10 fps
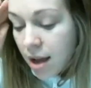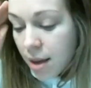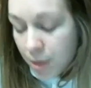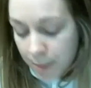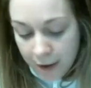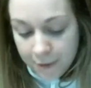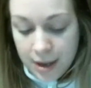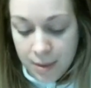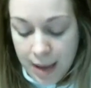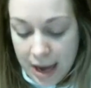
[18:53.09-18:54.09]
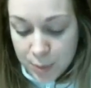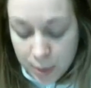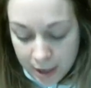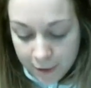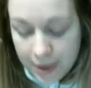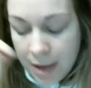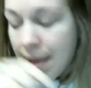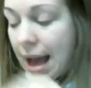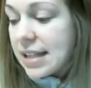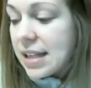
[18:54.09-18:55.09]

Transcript: prepare for impact, prepare for impact.